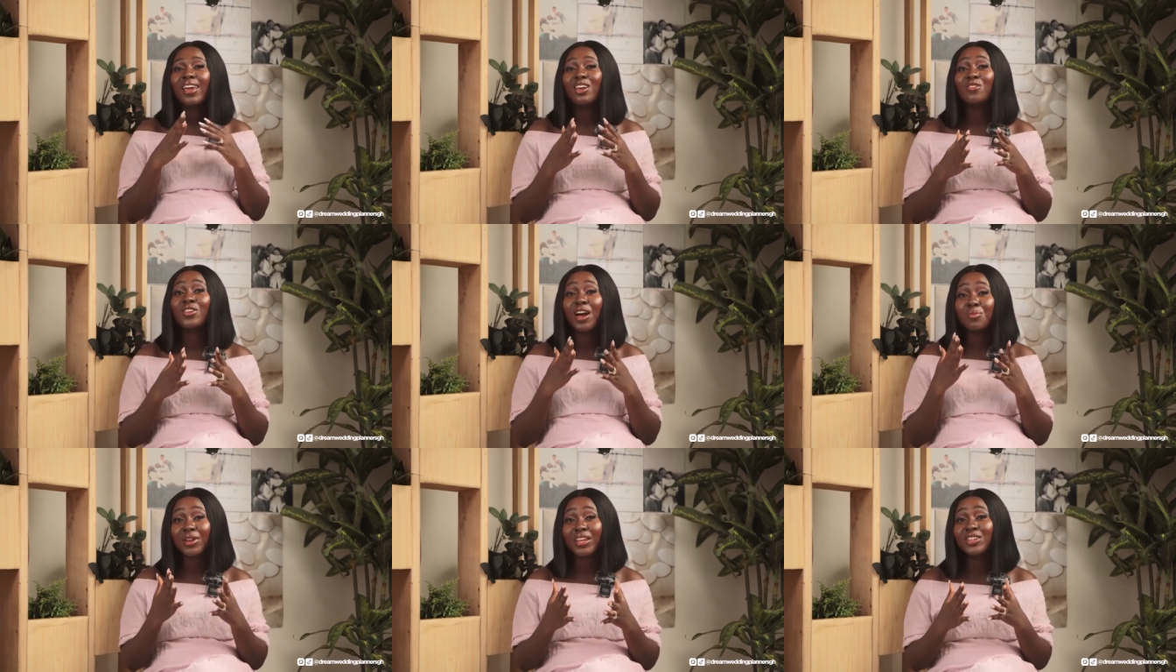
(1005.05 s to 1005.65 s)
If
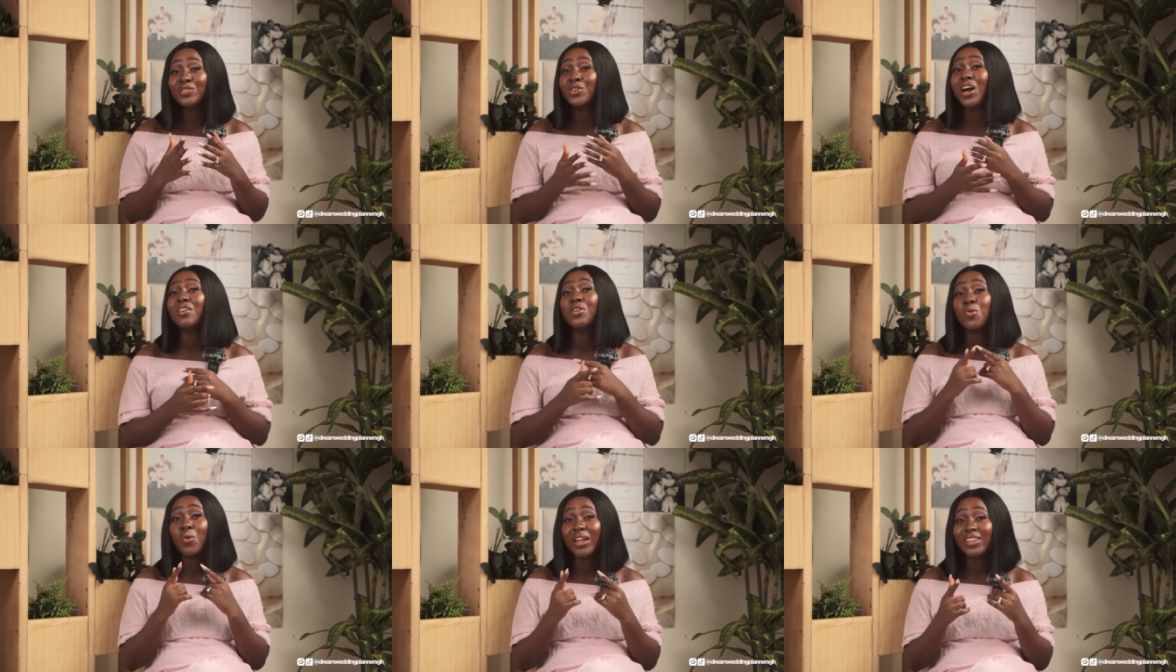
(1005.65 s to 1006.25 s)
you are planning to
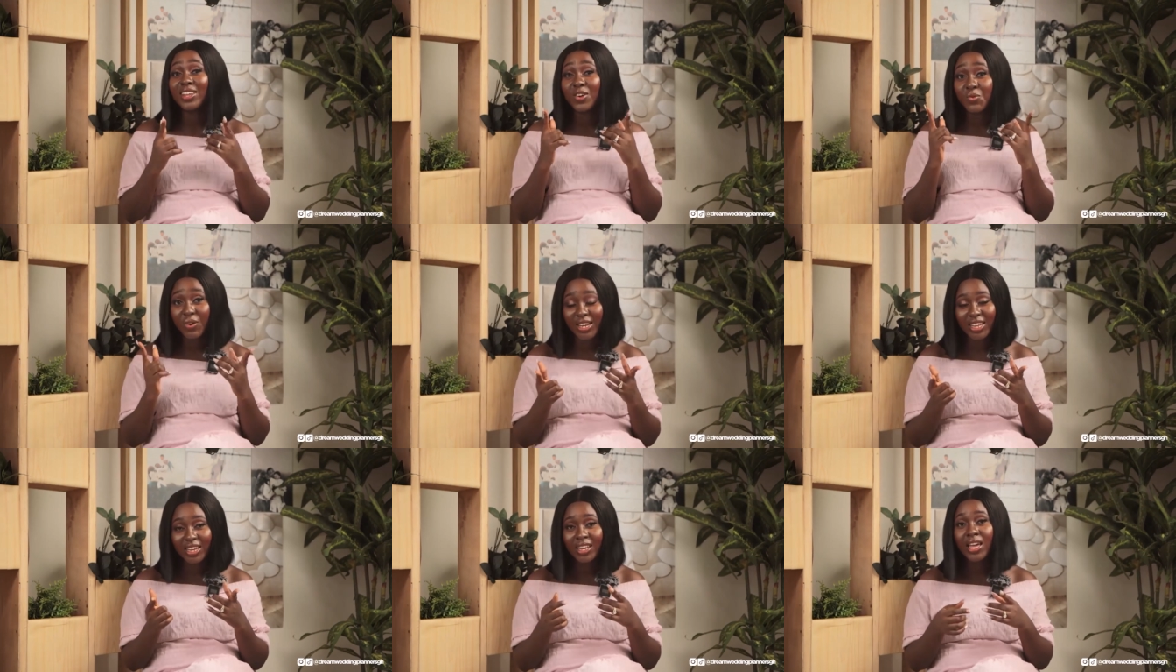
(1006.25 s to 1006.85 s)
have a one day
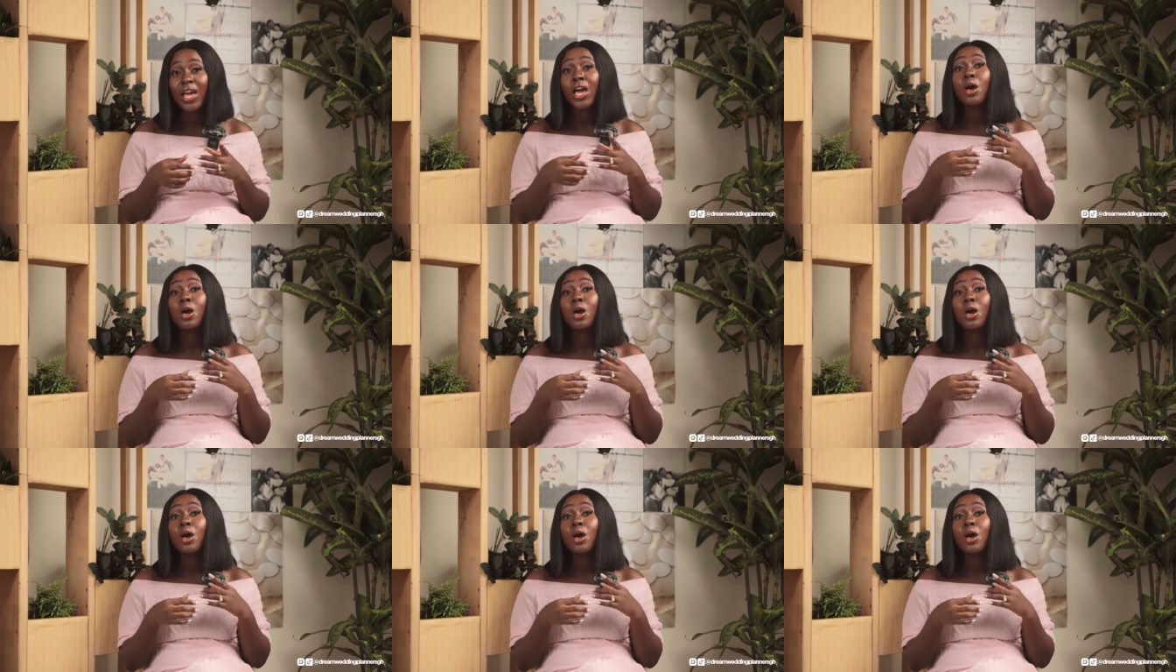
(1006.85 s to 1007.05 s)
wedding,